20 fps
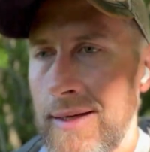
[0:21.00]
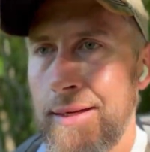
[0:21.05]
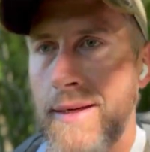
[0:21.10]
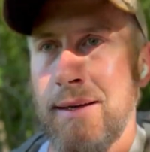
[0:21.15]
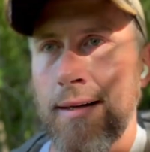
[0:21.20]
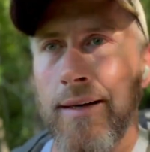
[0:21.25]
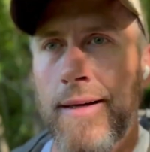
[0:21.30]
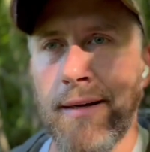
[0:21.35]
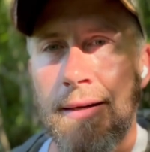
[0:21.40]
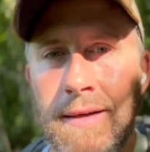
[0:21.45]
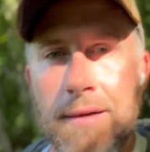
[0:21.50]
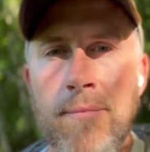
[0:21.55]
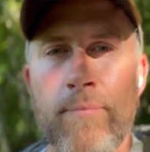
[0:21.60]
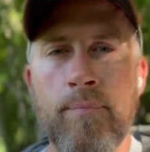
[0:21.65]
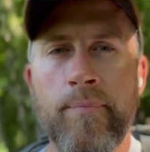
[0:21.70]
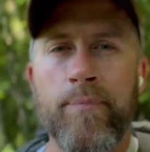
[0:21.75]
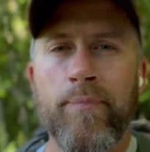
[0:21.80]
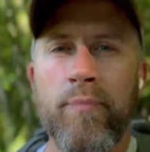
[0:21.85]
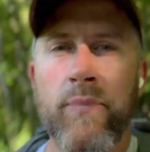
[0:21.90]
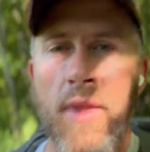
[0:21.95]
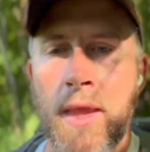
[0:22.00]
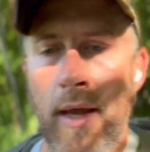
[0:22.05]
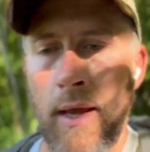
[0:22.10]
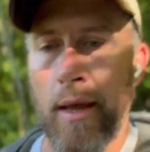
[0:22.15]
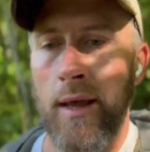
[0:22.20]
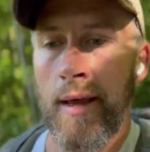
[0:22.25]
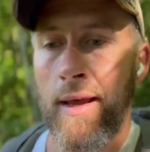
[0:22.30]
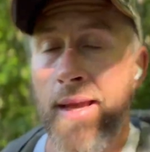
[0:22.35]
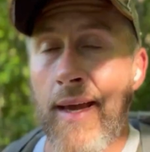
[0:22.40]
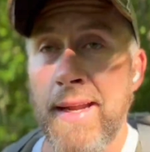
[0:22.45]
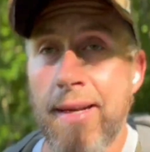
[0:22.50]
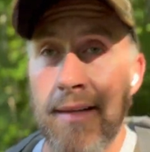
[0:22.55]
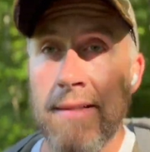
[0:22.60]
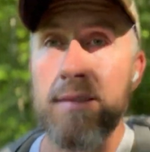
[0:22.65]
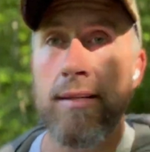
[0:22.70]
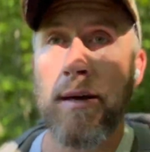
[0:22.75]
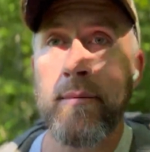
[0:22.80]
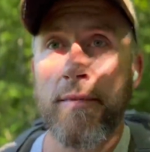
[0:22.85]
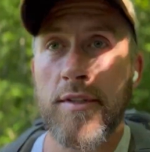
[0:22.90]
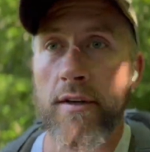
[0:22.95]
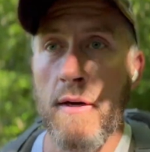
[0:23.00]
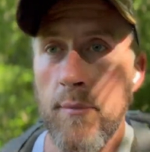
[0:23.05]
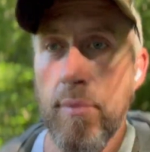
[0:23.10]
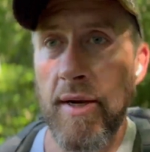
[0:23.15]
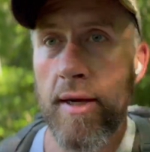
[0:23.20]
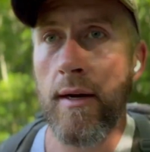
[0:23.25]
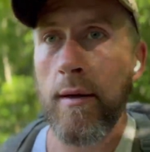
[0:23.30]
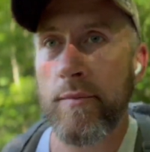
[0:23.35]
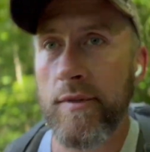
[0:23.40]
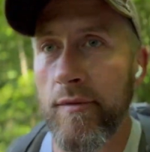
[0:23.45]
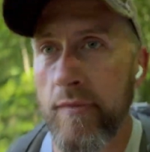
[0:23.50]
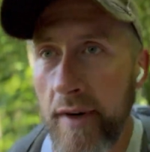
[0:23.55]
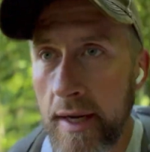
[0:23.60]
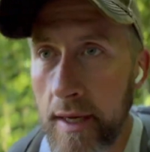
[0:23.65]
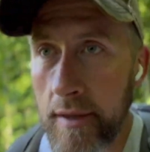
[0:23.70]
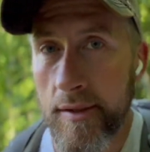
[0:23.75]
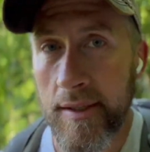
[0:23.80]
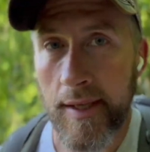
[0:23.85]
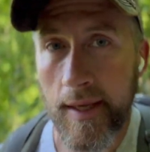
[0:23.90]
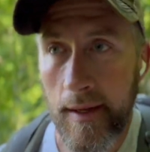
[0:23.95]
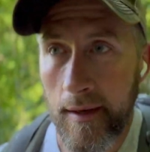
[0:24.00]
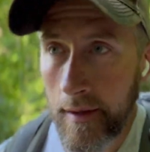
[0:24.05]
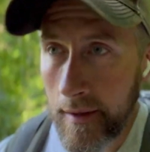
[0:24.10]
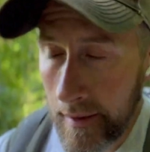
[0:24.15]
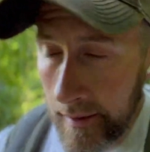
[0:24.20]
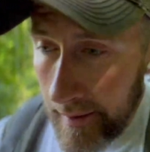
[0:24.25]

uh, and it's time to start picking up some videos again